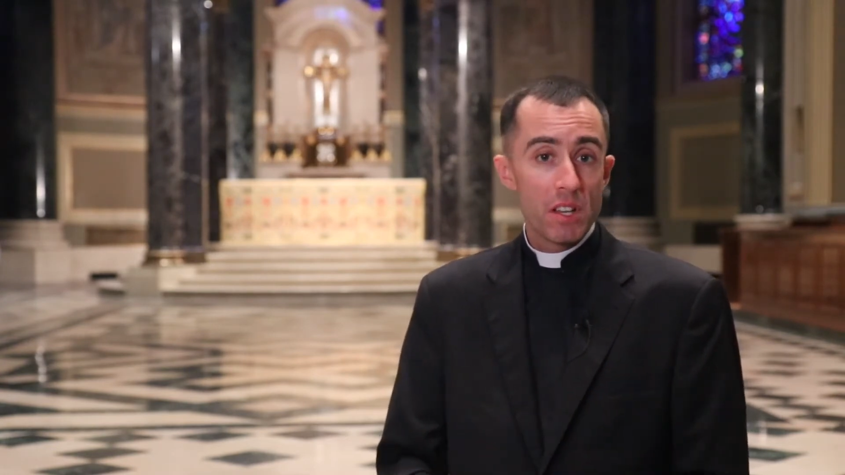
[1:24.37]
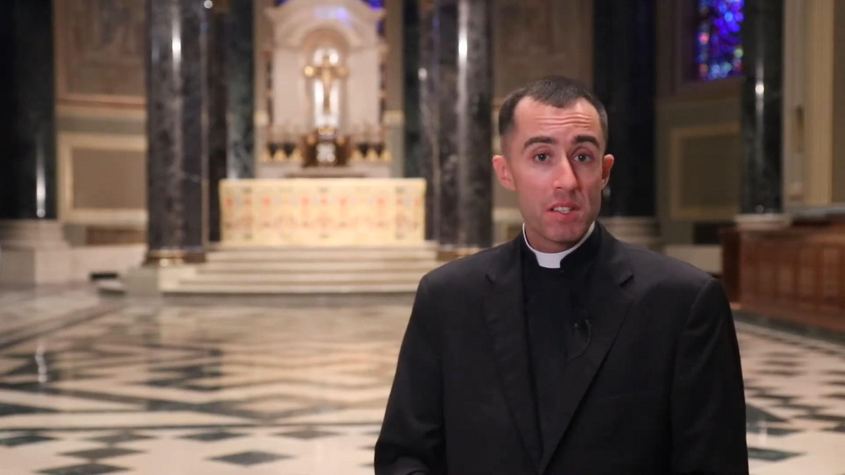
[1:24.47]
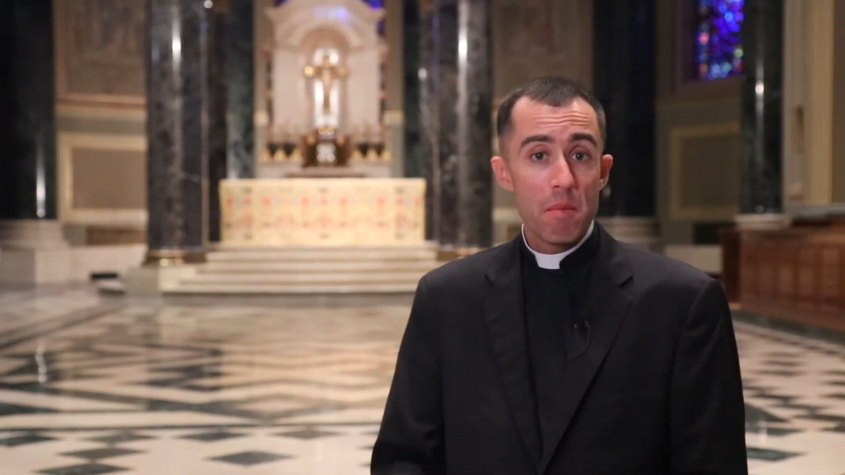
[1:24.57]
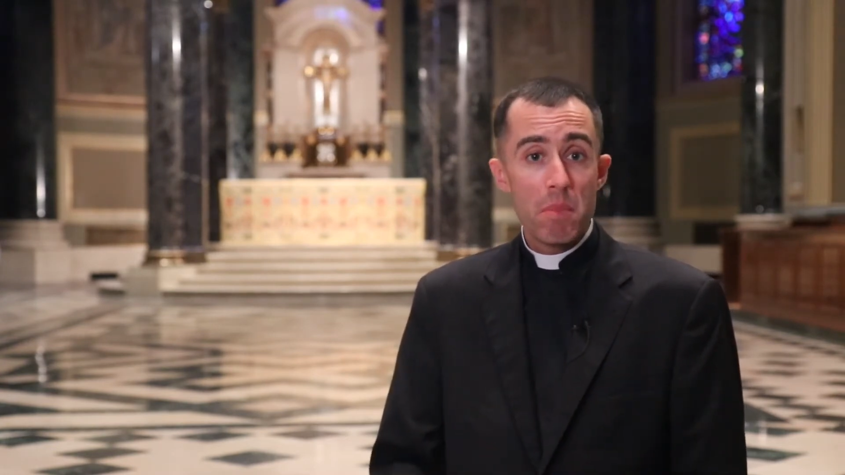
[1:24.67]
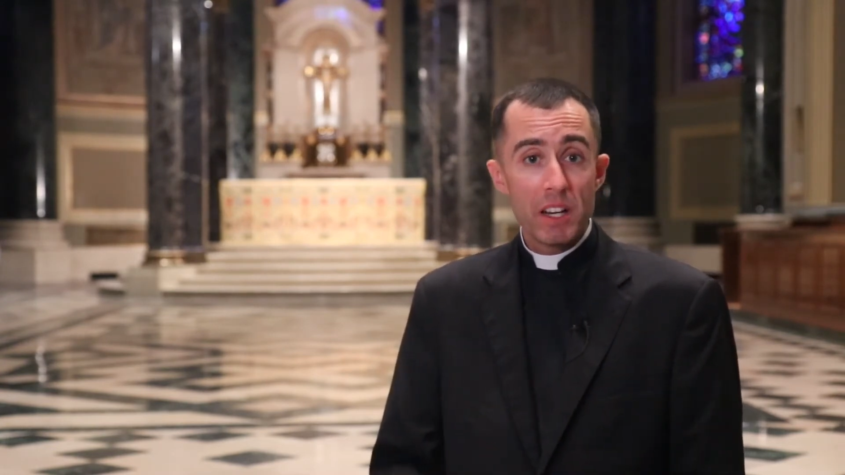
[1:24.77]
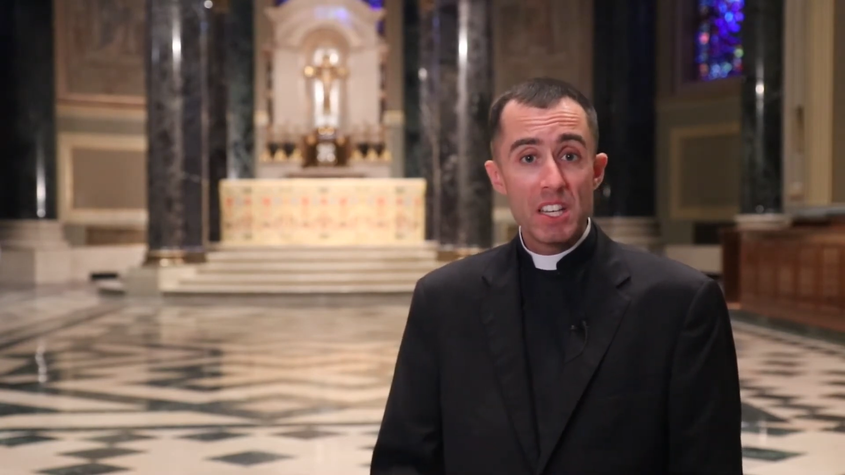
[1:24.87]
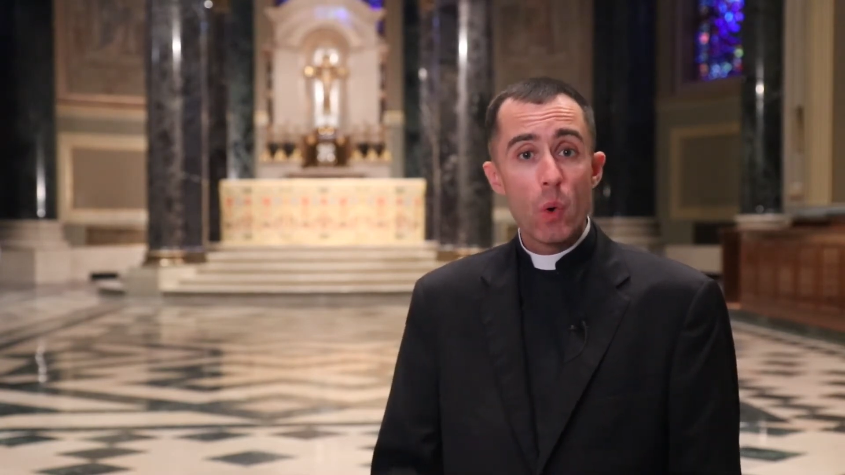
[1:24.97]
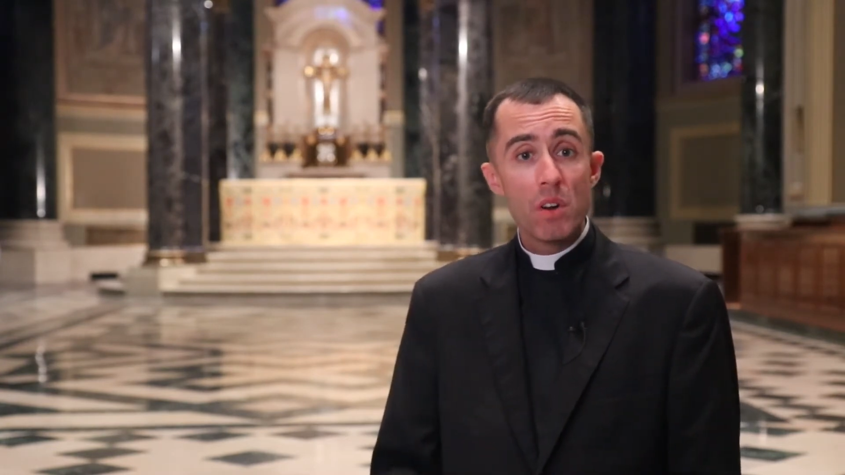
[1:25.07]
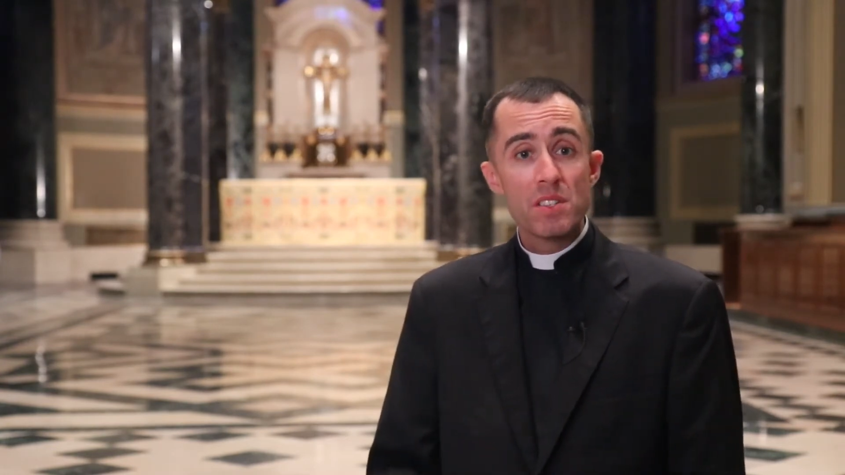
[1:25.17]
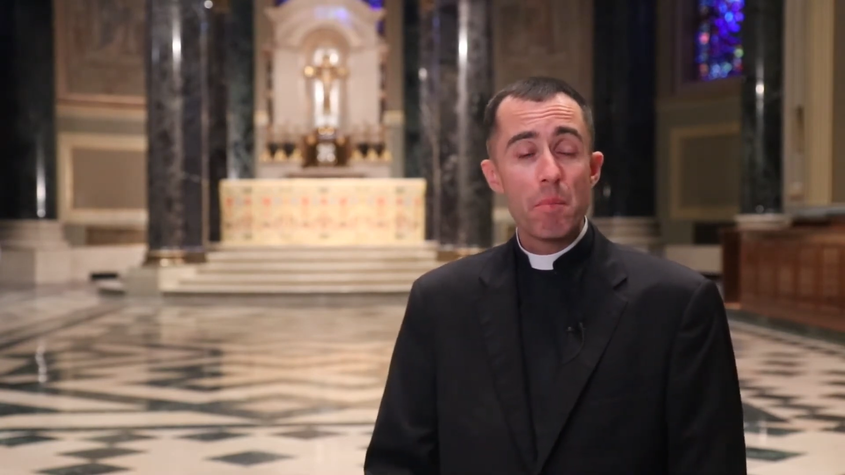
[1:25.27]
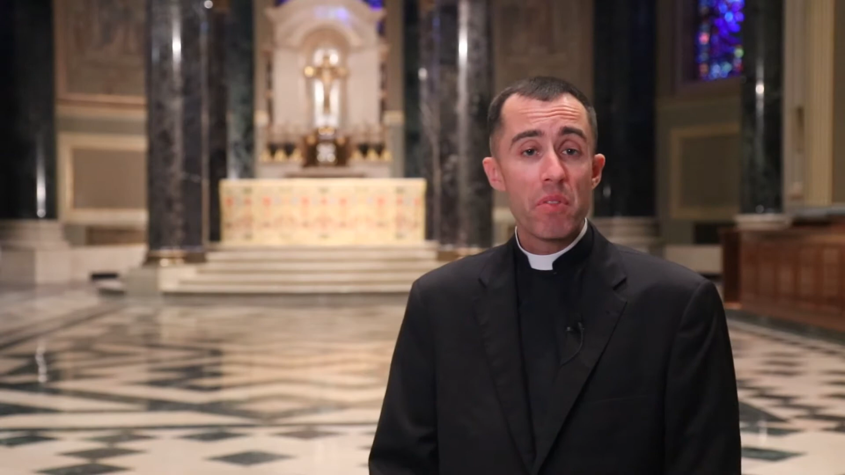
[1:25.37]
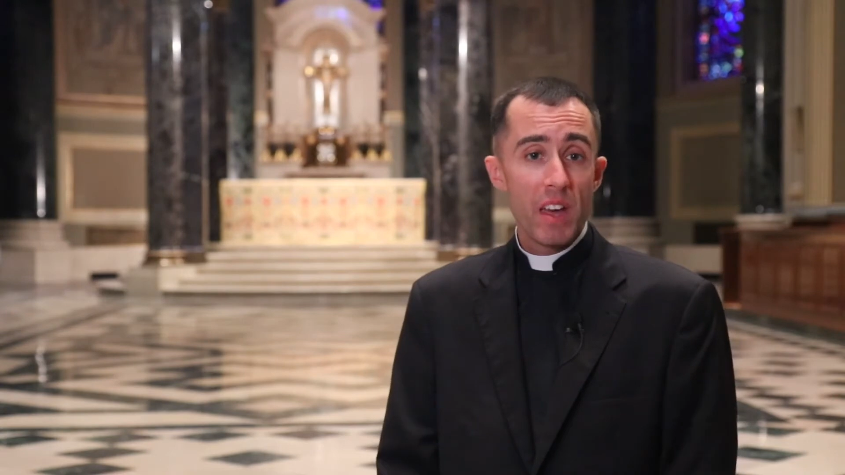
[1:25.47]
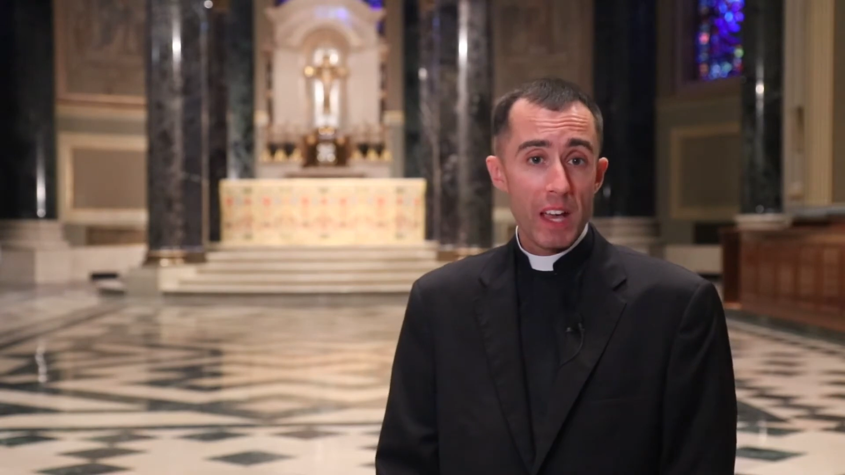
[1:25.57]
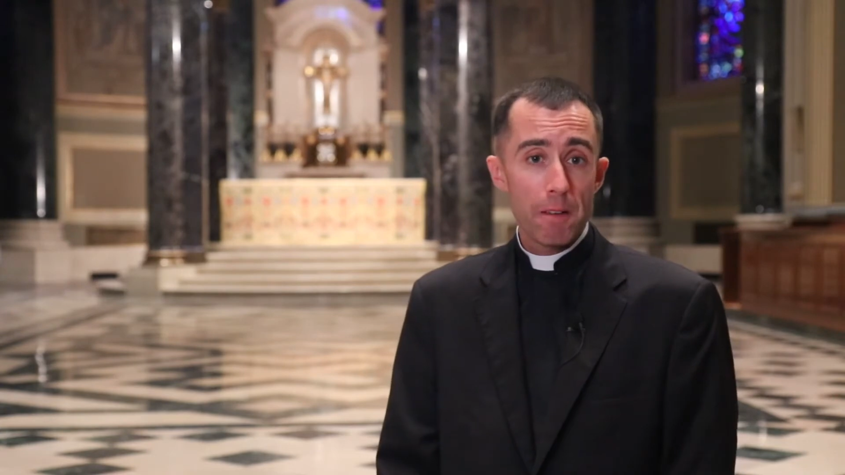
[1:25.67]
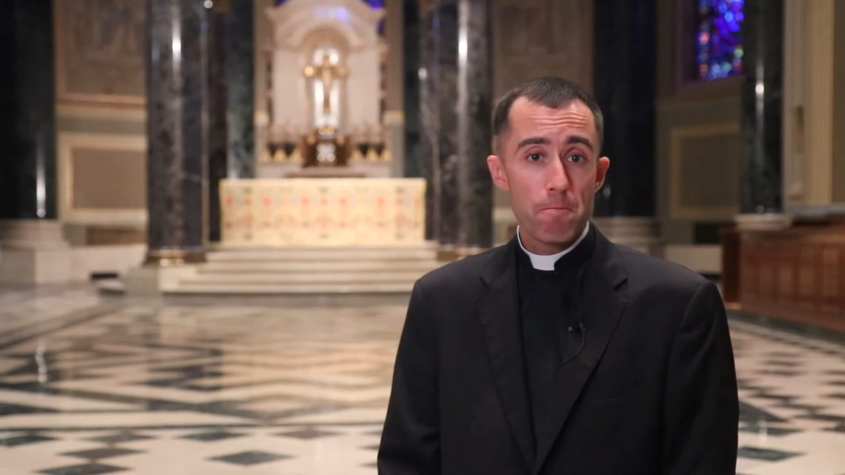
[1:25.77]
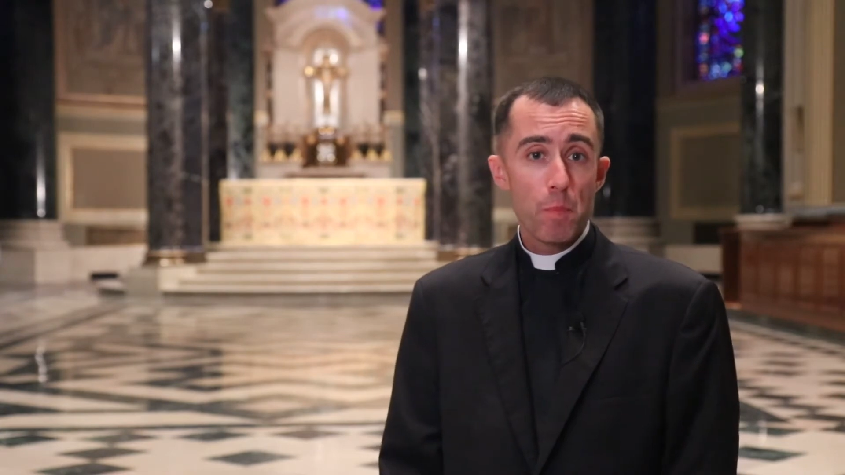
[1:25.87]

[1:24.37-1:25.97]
to somebody or something.